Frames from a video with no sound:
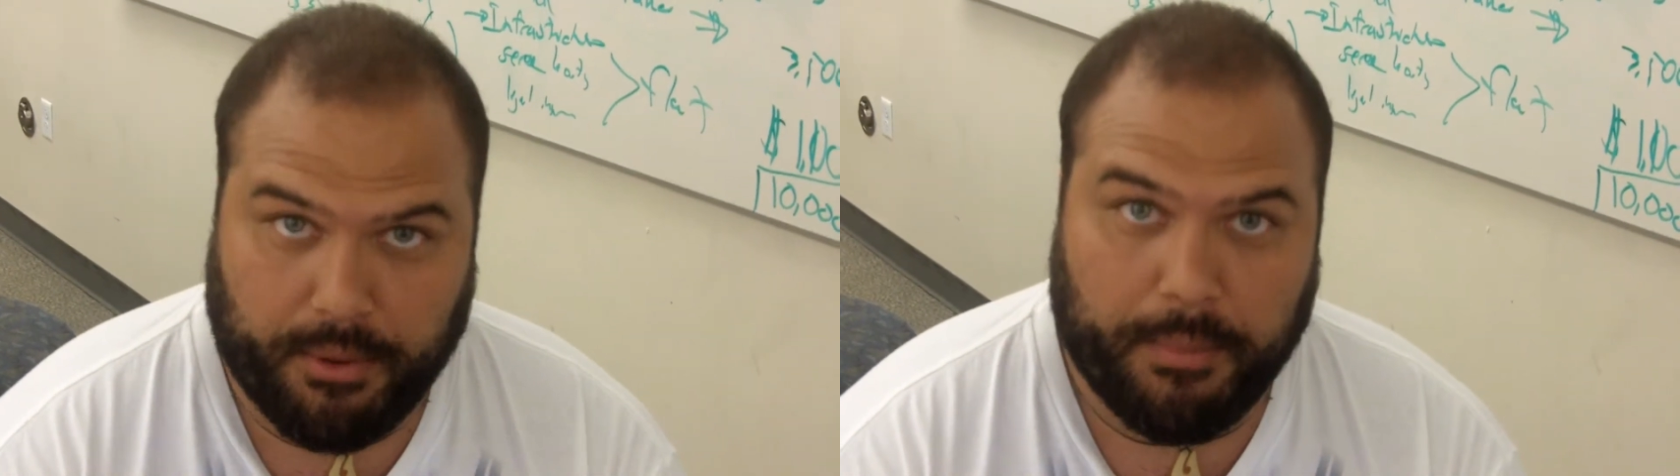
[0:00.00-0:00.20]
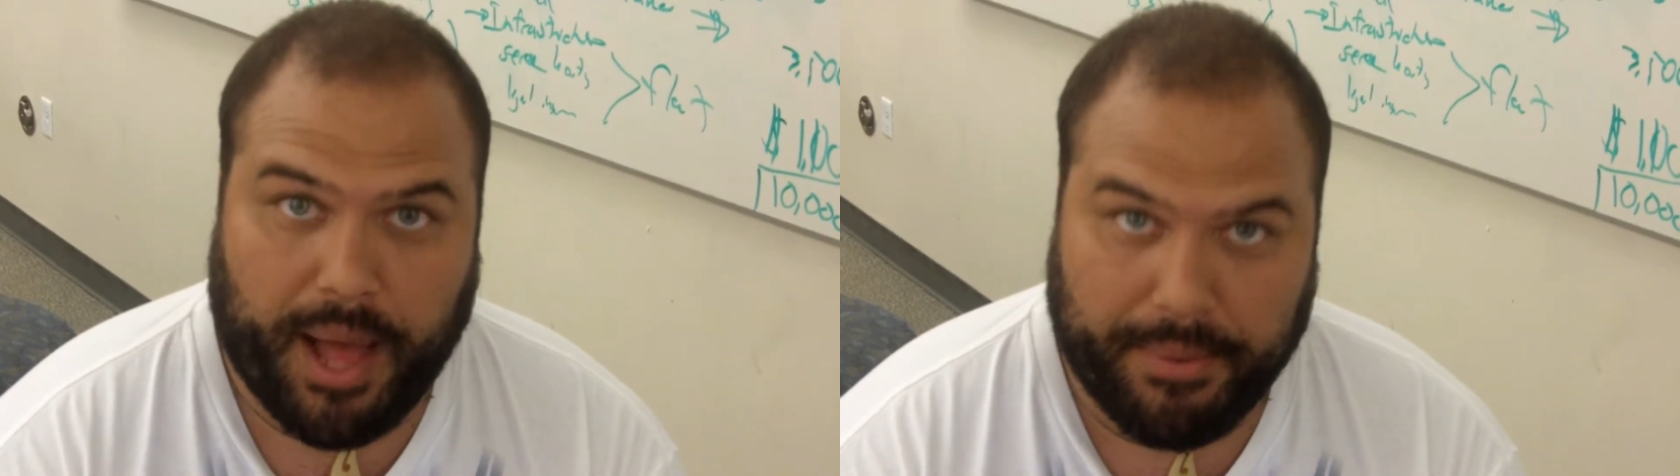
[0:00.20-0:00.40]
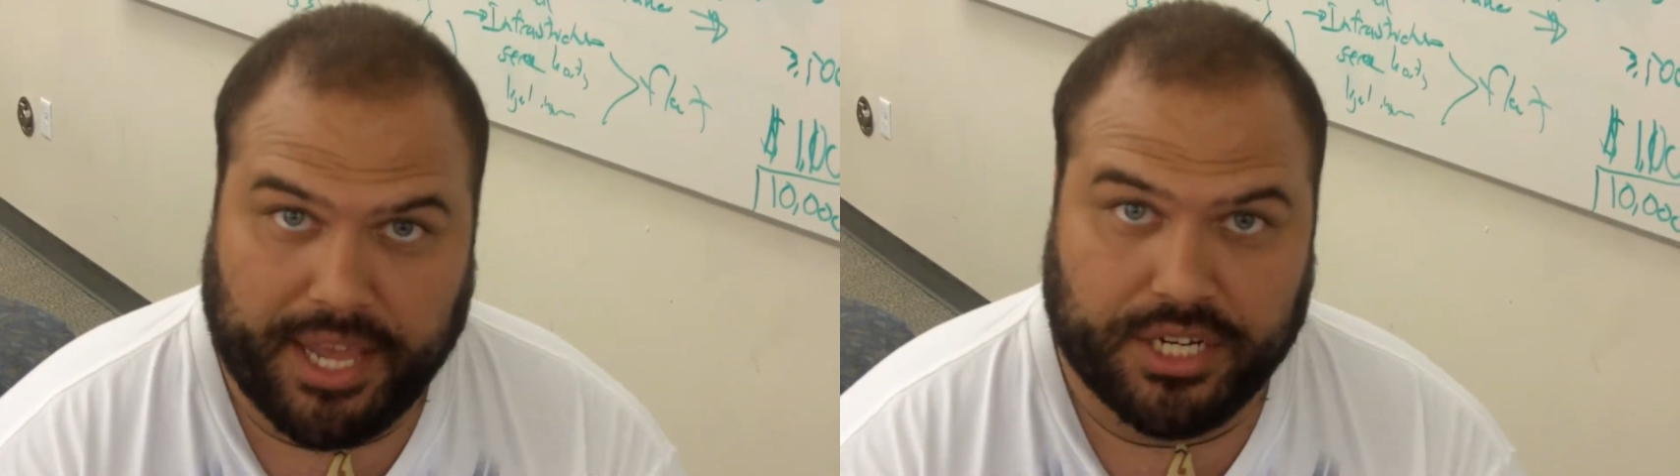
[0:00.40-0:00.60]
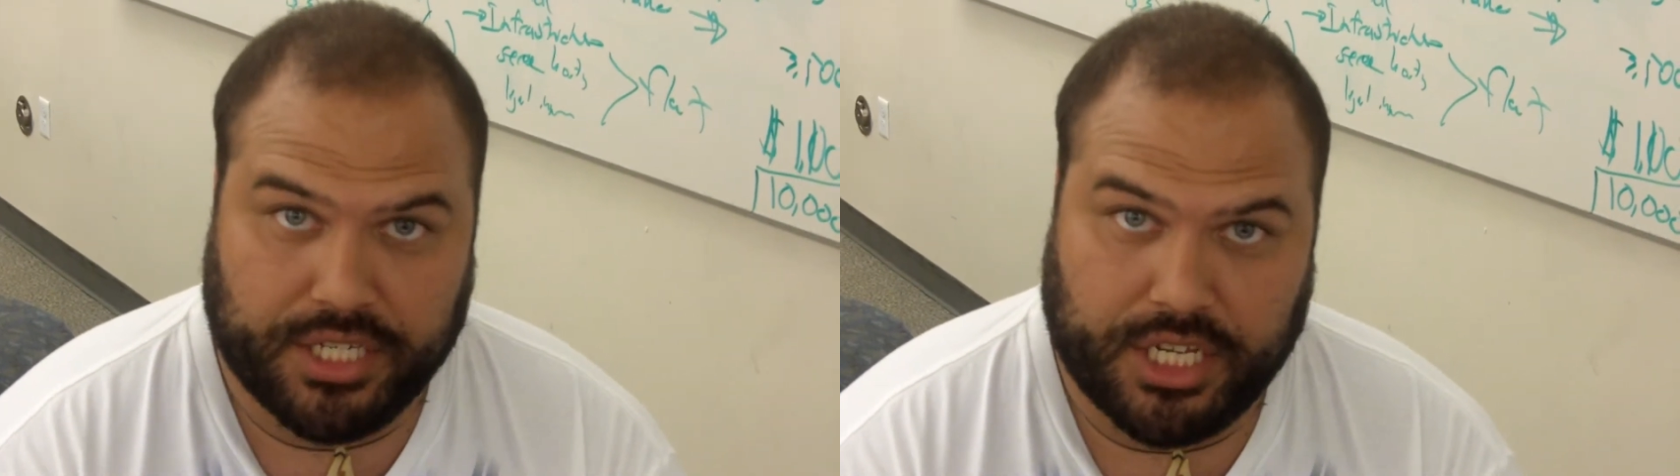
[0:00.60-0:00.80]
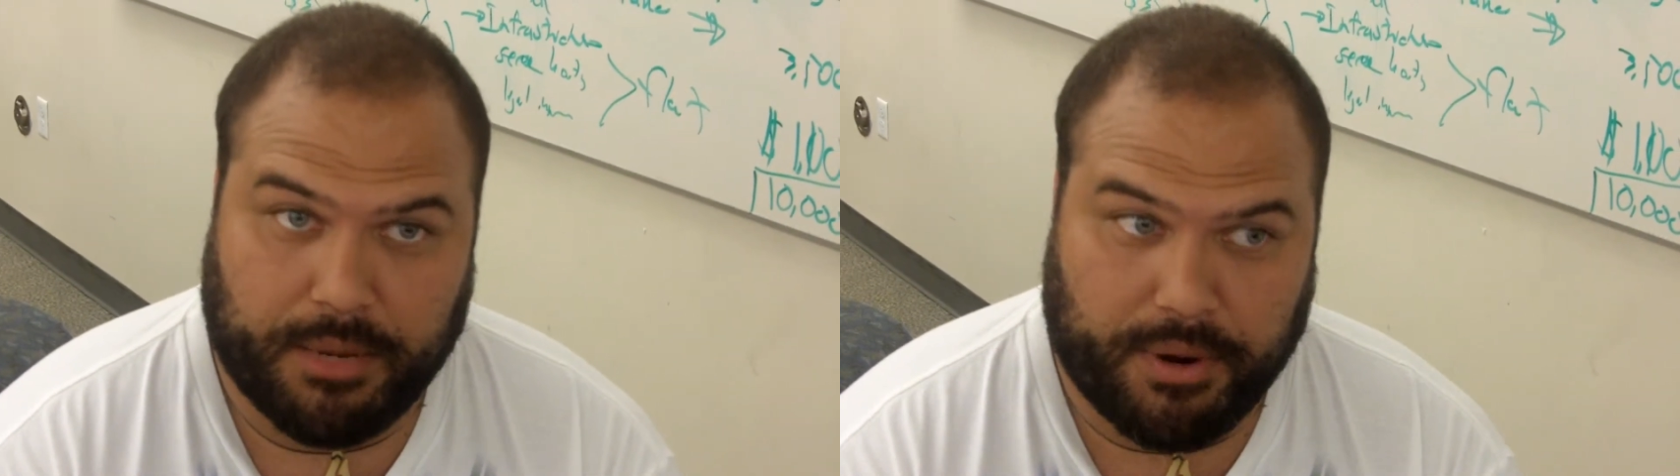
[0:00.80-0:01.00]
mobile
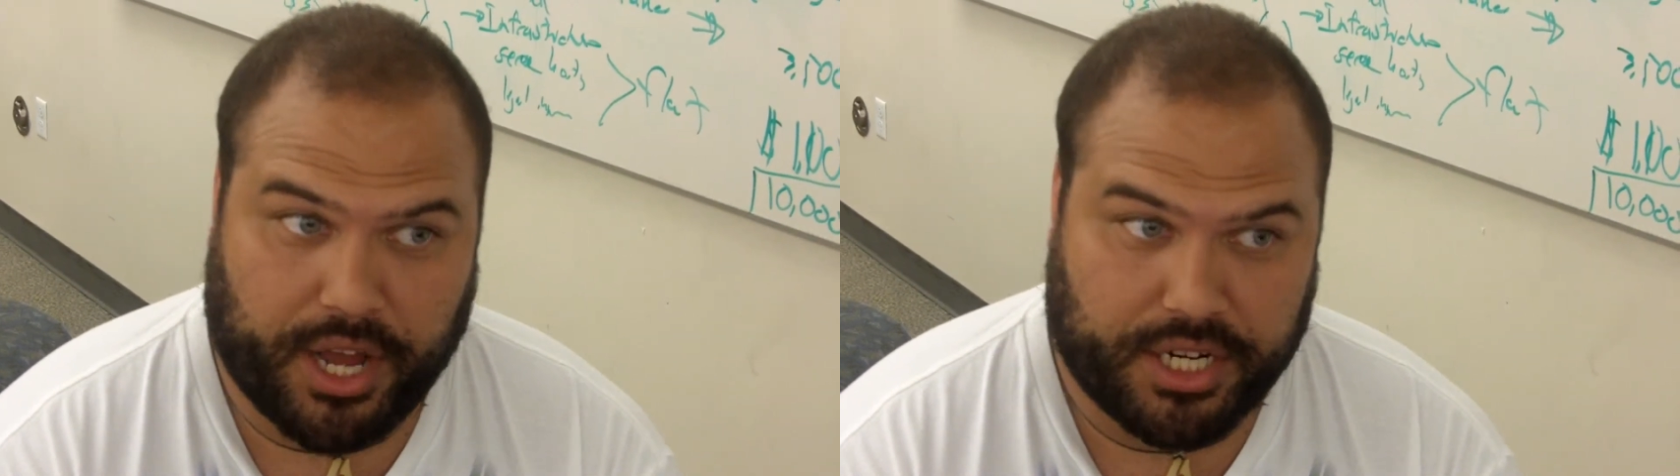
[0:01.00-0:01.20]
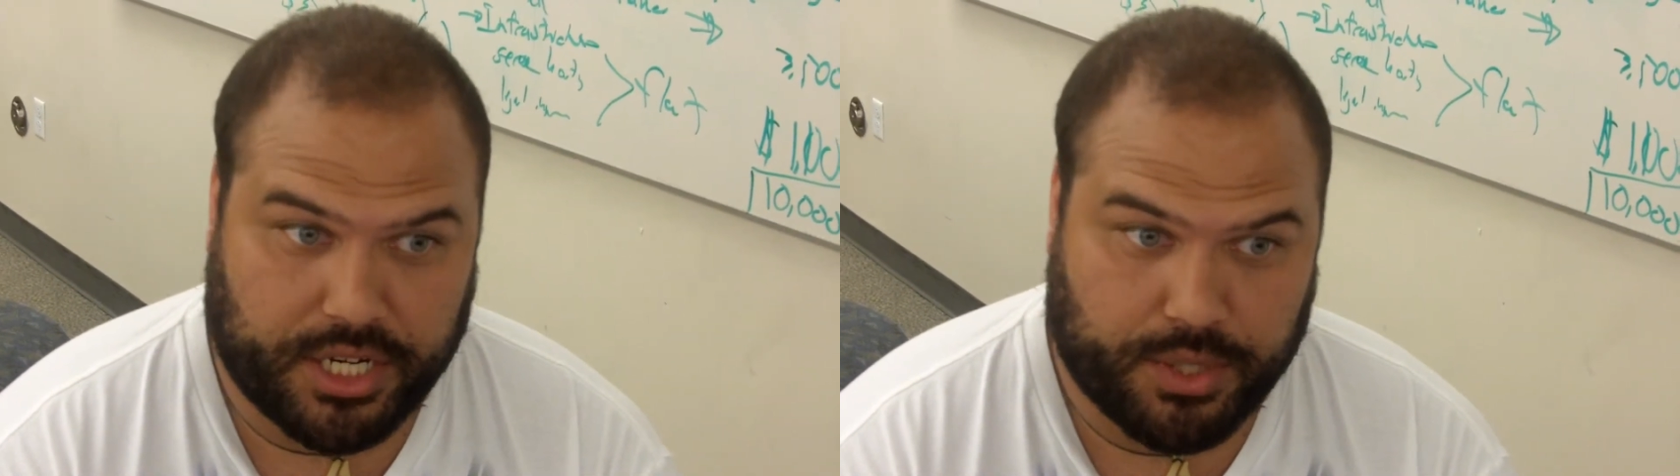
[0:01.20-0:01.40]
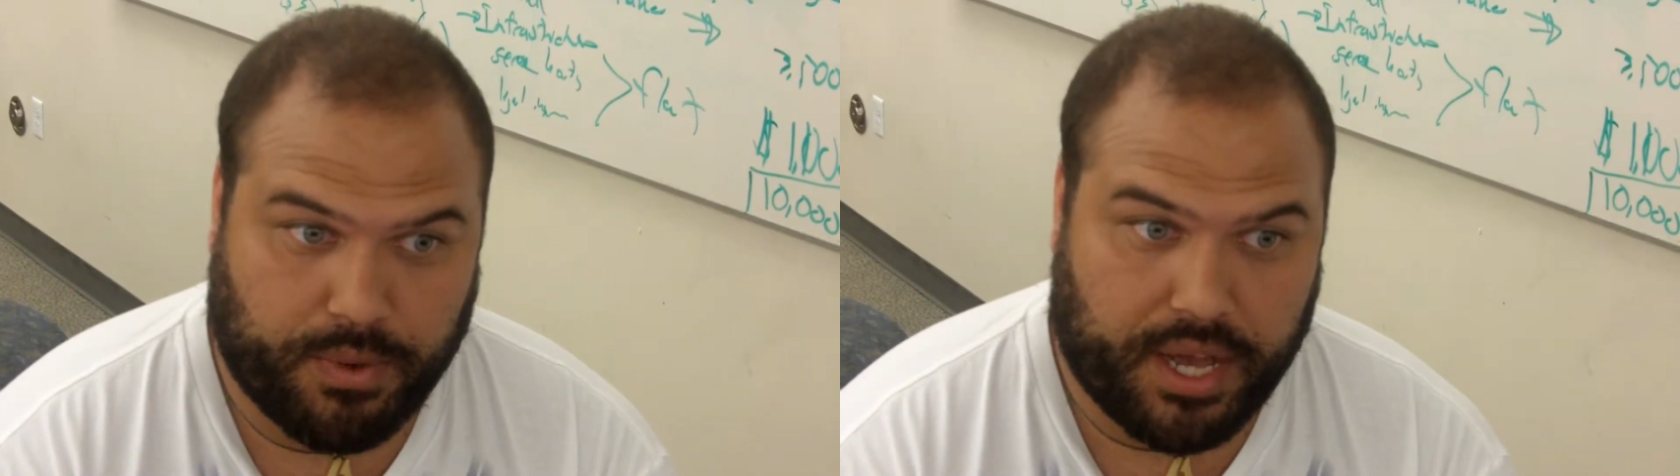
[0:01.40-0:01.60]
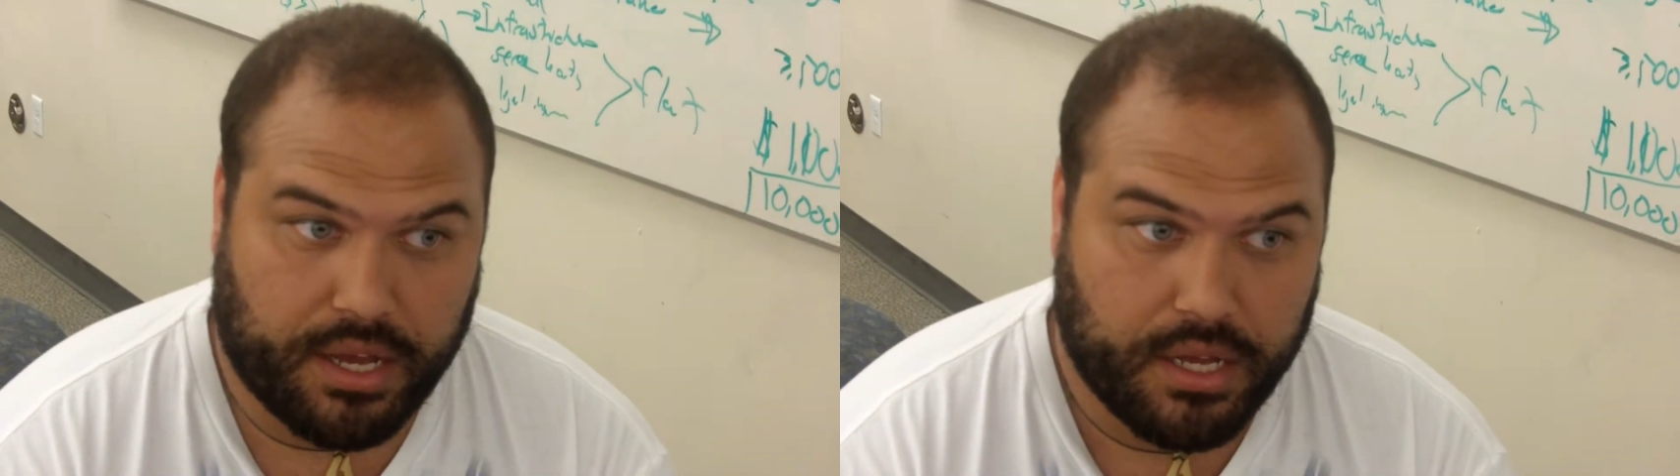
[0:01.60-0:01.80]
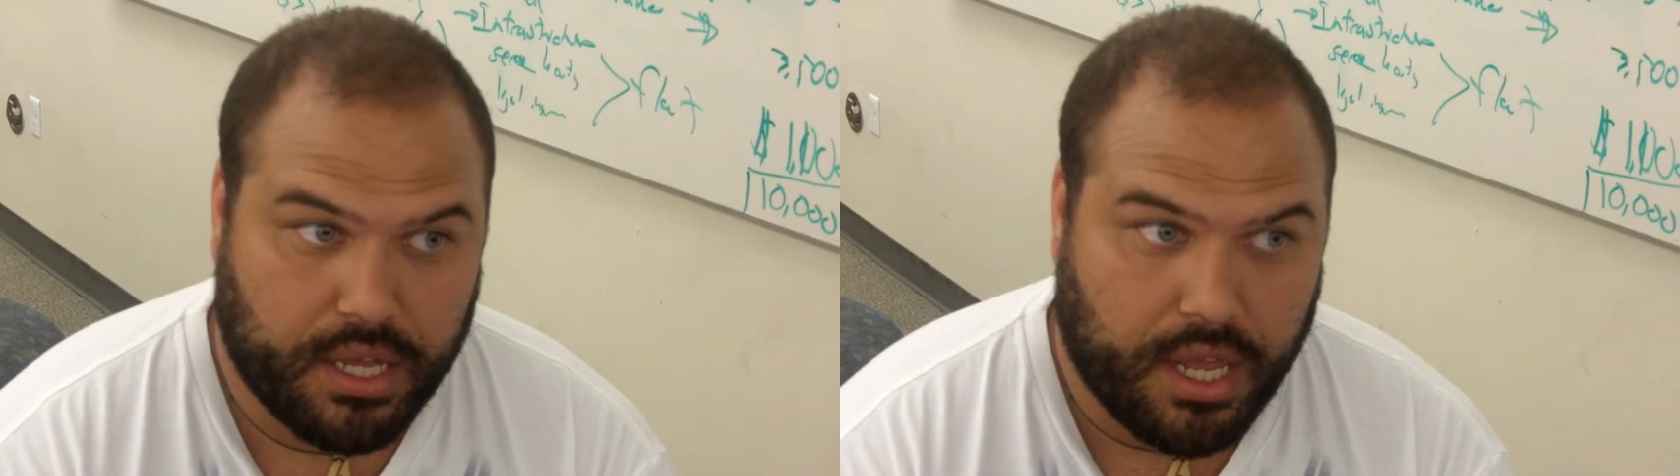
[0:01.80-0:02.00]
applications into production as well.